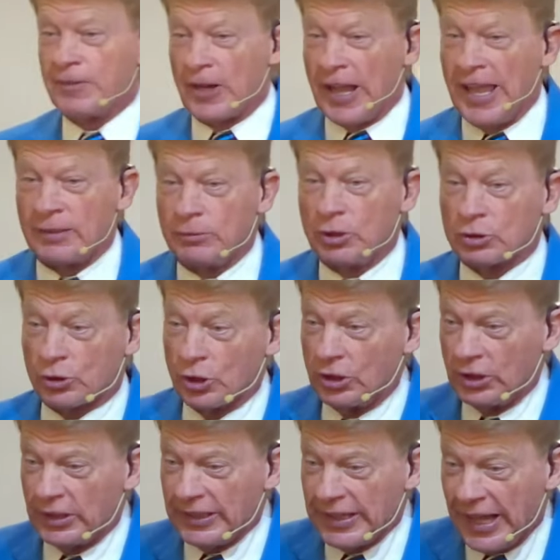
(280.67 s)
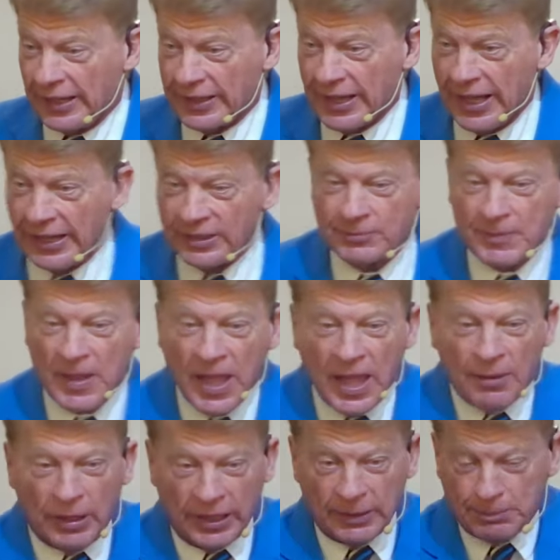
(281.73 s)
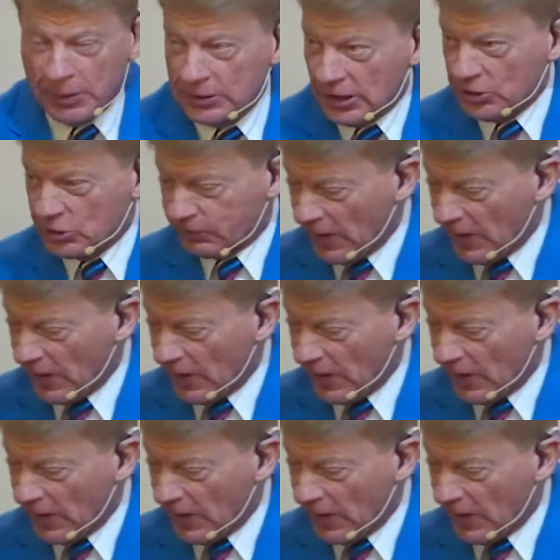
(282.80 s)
for animal cruelty nowadays, but he put these